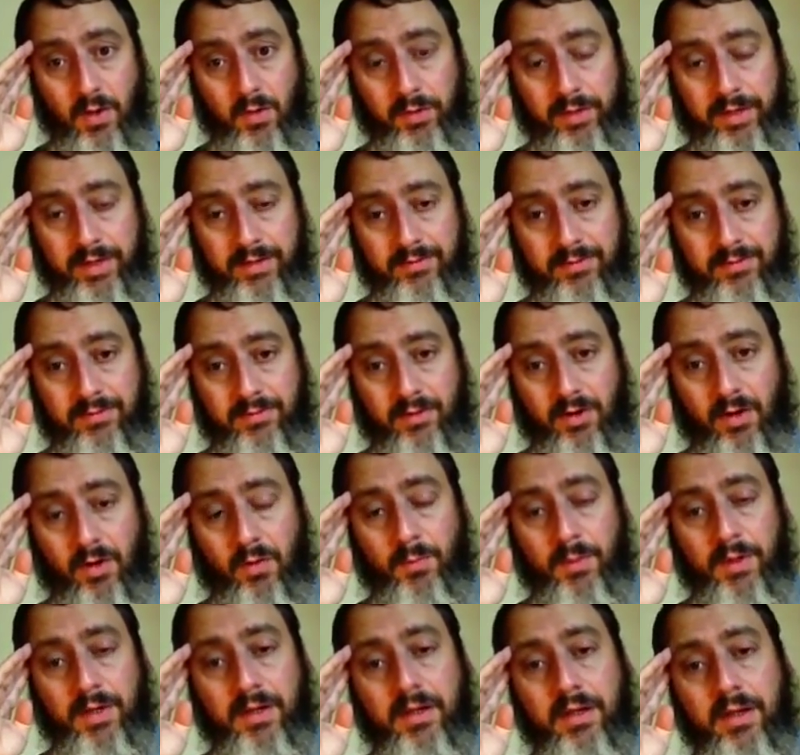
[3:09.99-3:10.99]
ladies and
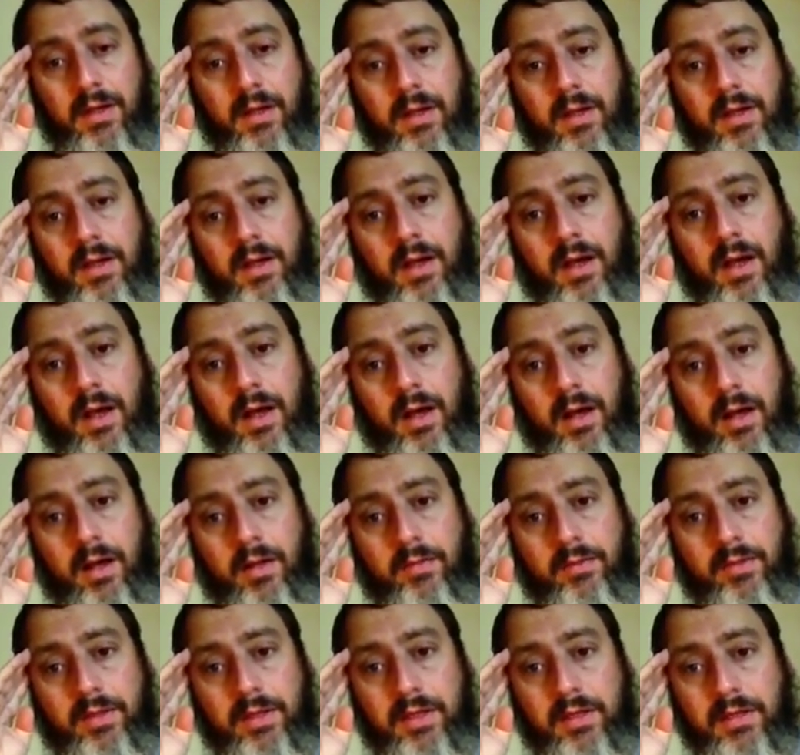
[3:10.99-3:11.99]
gentlemen,
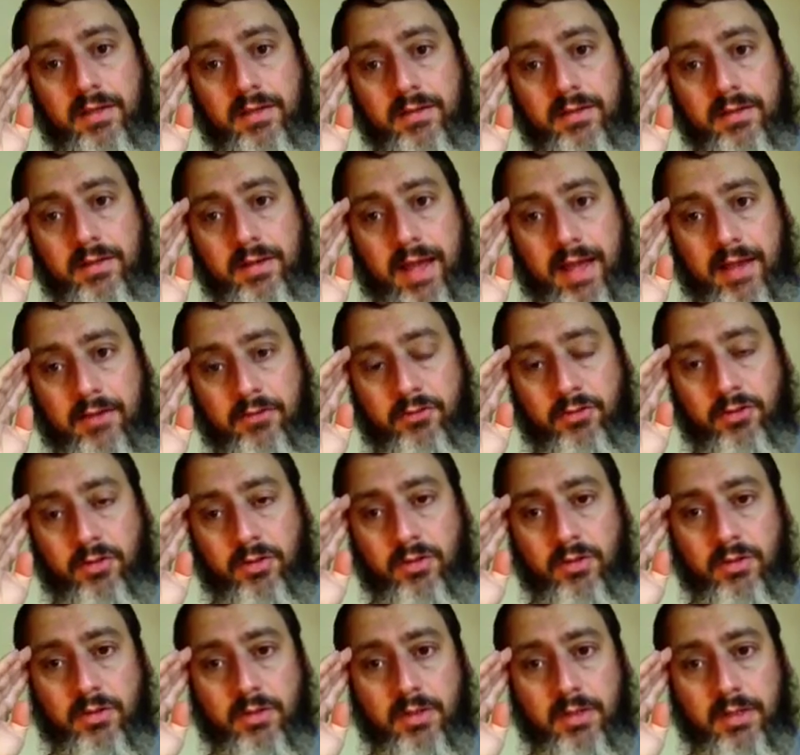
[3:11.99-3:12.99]
the
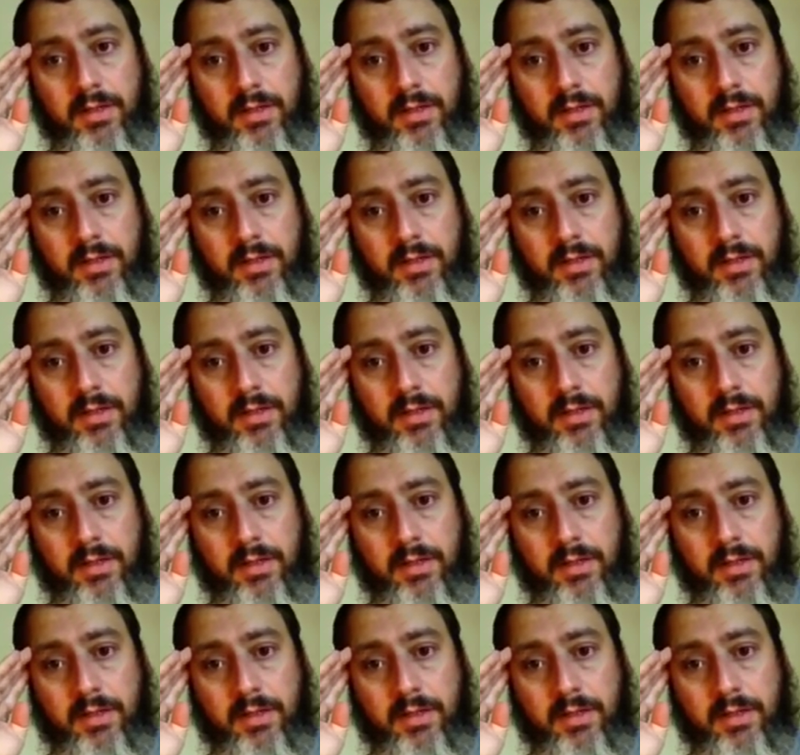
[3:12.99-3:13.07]
national,